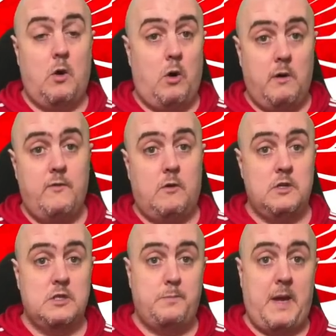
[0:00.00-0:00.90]
Or, of
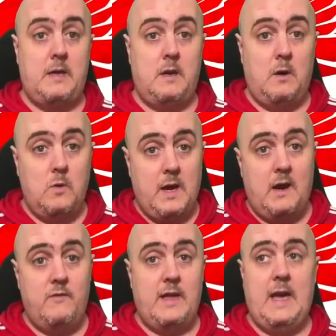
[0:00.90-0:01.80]
course, there's Bendo,
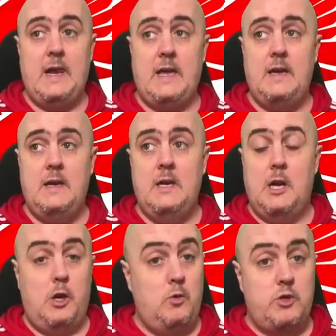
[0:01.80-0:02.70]
Carvalho,
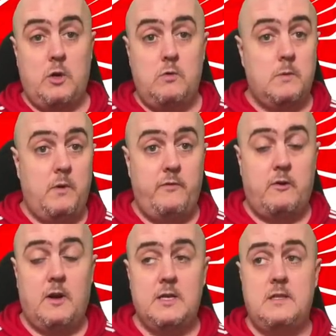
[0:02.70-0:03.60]
Lucho could move
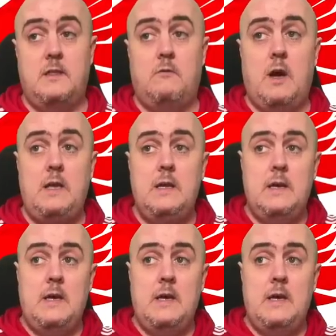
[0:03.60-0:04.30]
across to the right.